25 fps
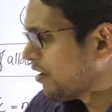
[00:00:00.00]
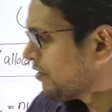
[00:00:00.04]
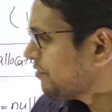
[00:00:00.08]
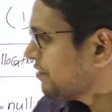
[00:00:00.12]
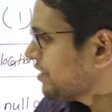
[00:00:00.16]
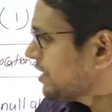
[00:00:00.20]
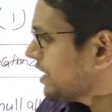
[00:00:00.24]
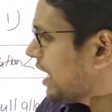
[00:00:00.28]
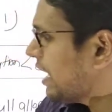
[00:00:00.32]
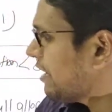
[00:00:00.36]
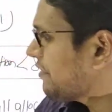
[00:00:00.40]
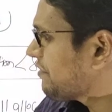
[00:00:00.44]

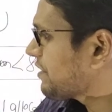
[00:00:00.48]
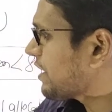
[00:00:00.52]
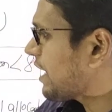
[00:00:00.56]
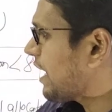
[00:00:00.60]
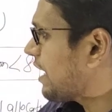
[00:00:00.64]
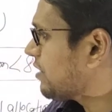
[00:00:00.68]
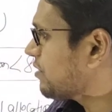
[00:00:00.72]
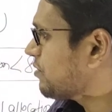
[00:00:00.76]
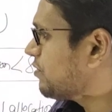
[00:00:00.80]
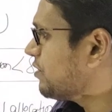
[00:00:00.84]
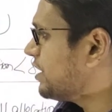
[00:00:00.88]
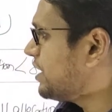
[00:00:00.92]
we have
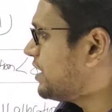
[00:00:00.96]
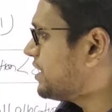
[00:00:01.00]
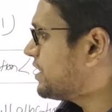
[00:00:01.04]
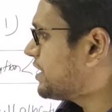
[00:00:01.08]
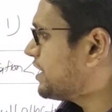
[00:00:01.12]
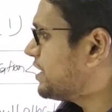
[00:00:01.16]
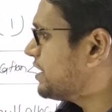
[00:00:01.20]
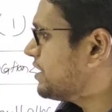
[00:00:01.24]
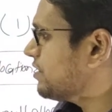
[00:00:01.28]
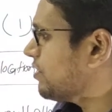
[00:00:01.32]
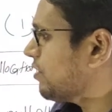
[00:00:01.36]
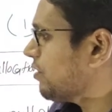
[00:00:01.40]

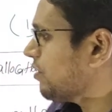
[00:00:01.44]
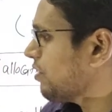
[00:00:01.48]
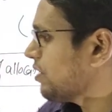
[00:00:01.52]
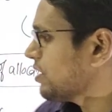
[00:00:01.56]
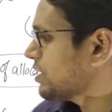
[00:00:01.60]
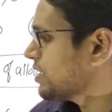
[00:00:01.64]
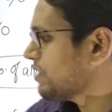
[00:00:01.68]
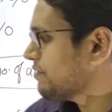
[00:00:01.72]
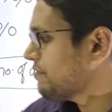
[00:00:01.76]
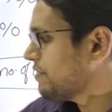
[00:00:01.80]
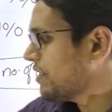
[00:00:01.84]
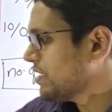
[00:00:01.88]
calculated
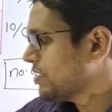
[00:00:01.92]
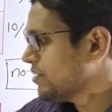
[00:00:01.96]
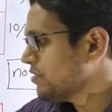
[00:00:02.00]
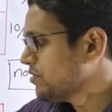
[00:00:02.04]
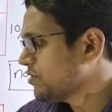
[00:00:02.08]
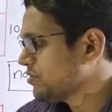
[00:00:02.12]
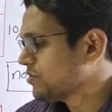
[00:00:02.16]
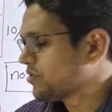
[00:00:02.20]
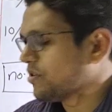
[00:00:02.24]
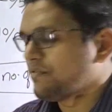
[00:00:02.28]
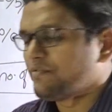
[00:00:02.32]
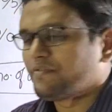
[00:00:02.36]
all the
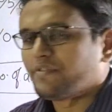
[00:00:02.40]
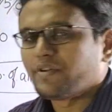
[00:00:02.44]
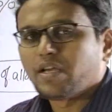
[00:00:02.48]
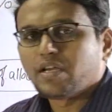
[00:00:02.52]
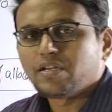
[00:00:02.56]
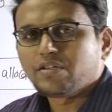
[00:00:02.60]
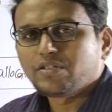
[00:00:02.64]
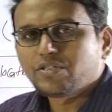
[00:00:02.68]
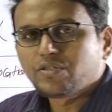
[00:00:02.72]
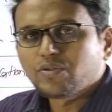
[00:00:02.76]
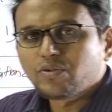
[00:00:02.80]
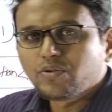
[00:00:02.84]
values
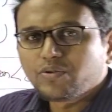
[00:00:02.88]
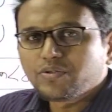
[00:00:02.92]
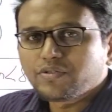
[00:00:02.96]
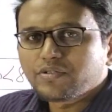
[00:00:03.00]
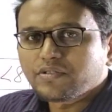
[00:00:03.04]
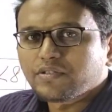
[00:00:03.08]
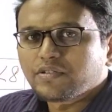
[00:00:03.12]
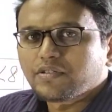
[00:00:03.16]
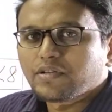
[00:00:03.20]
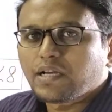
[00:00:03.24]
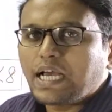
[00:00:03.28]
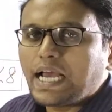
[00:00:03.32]
of
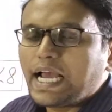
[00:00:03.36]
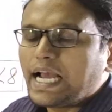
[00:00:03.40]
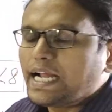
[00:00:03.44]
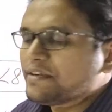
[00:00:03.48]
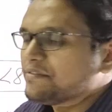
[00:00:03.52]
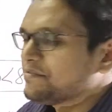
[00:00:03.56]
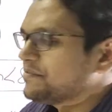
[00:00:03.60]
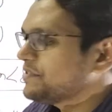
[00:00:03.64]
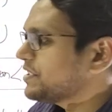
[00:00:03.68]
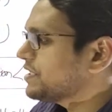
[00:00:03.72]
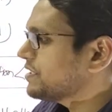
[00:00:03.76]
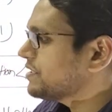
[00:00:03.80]
u's
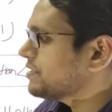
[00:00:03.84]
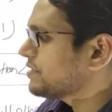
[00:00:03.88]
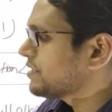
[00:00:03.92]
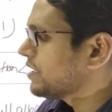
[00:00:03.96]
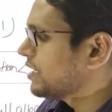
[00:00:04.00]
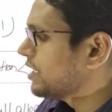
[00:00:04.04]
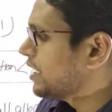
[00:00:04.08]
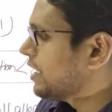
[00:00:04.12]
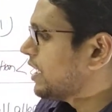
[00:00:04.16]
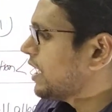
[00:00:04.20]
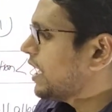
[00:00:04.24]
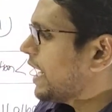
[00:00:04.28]
and
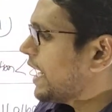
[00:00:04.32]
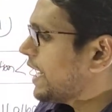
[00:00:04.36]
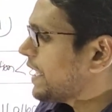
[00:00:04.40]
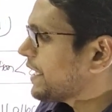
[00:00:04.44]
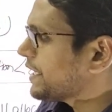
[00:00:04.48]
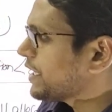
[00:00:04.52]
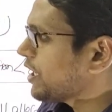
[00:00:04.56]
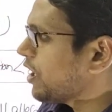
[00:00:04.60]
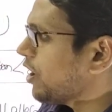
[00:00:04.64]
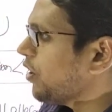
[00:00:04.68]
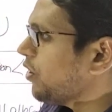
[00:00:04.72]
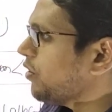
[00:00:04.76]
v's,
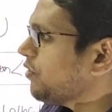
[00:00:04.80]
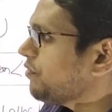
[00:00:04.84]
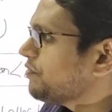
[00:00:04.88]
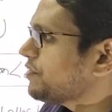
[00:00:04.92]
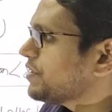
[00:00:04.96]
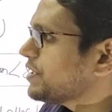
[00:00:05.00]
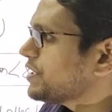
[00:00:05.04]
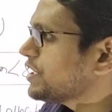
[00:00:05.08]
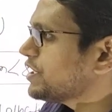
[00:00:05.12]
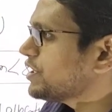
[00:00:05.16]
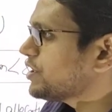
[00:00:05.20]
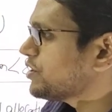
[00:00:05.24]
and now
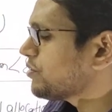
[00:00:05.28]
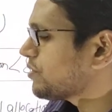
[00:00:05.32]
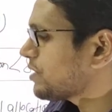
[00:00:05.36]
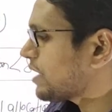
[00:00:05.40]
we need to